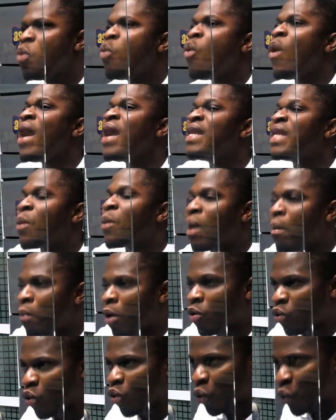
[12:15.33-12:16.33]
Why na
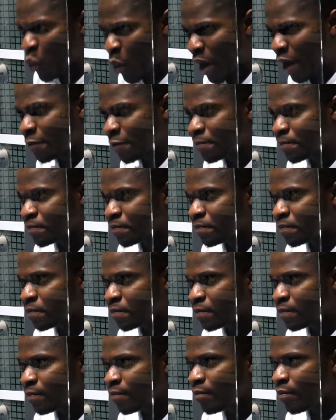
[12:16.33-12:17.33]
wabokro no a
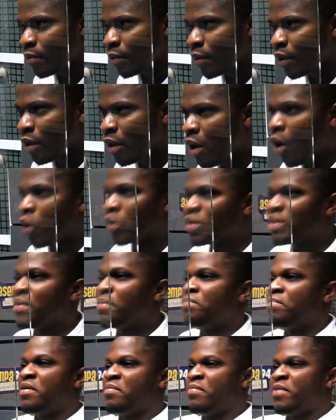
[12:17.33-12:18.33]
o se
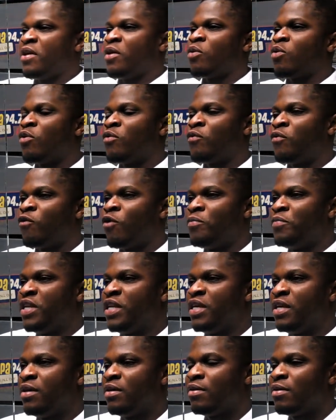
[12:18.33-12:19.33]
mimi ye kronfo
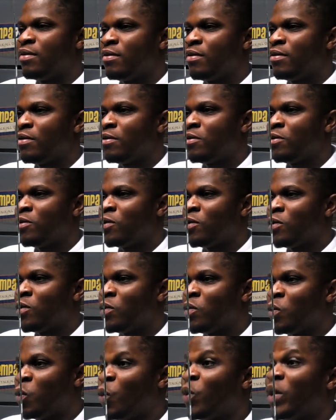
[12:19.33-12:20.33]
mini
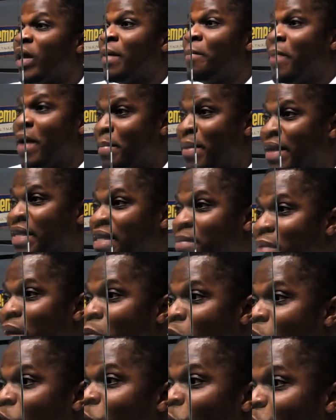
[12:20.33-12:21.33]
wo ye be ma se
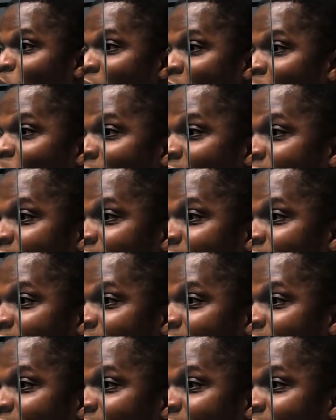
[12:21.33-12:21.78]
mabokro no na wa